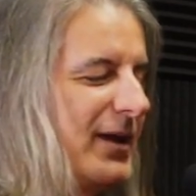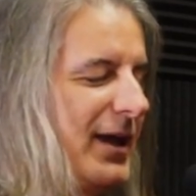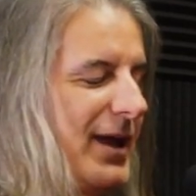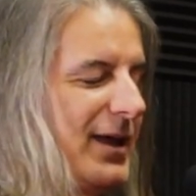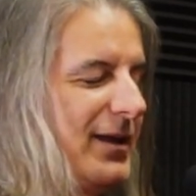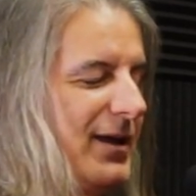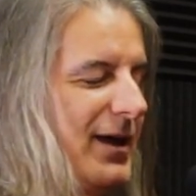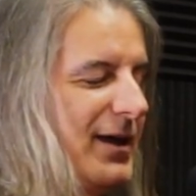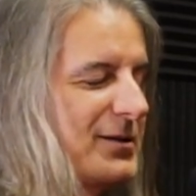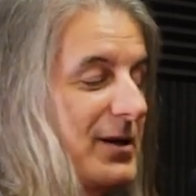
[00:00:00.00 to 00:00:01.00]
And
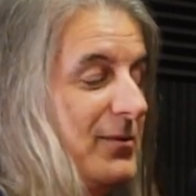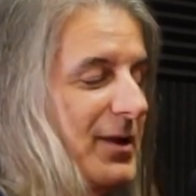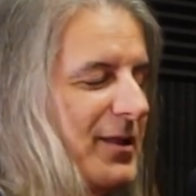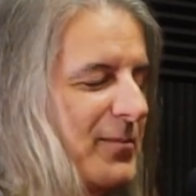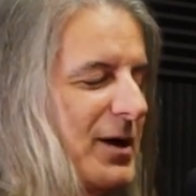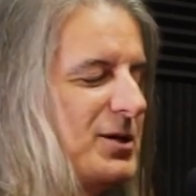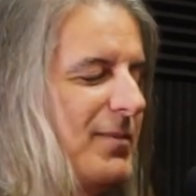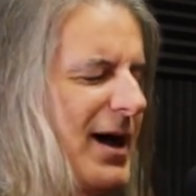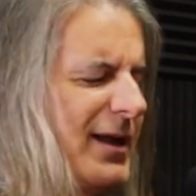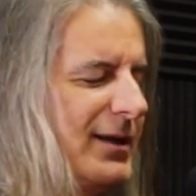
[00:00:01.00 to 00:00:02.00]
uh, so I didn't really think much
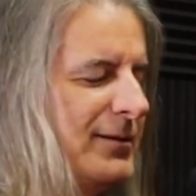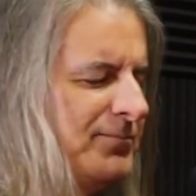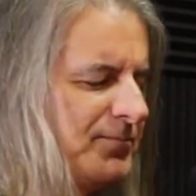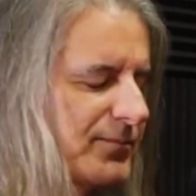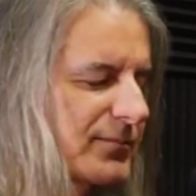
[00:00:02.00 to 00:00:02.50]
about it. And